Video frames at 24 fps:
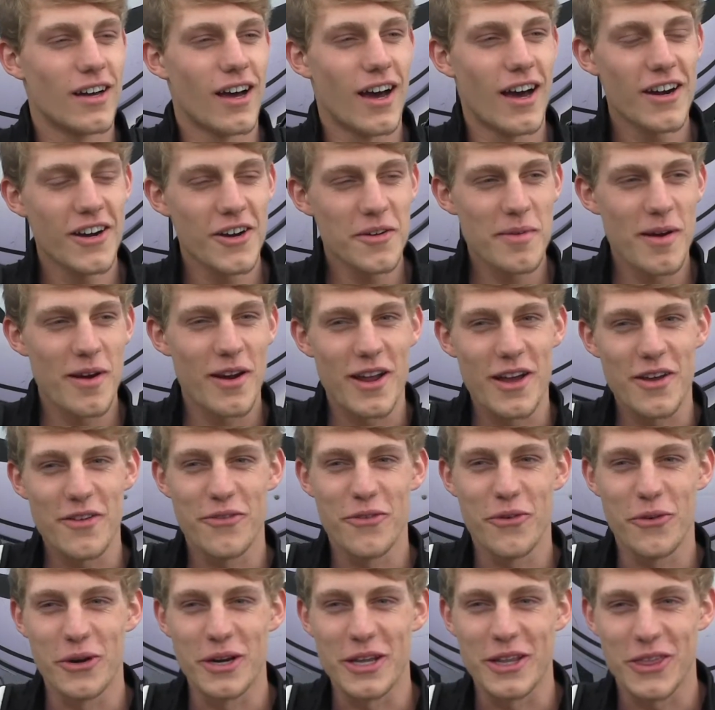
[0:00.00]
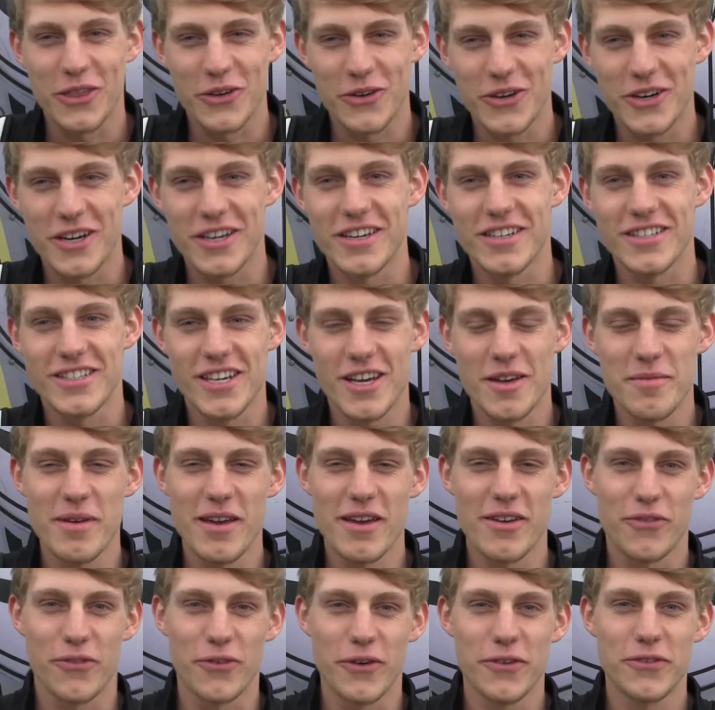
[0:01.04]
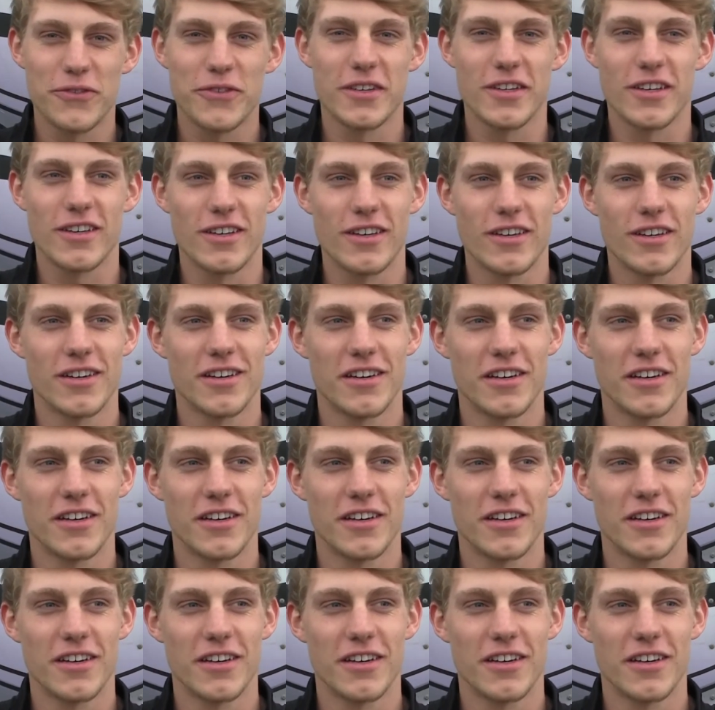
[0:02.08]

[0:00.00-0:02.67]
I don't know about 8:43, sub 8:50.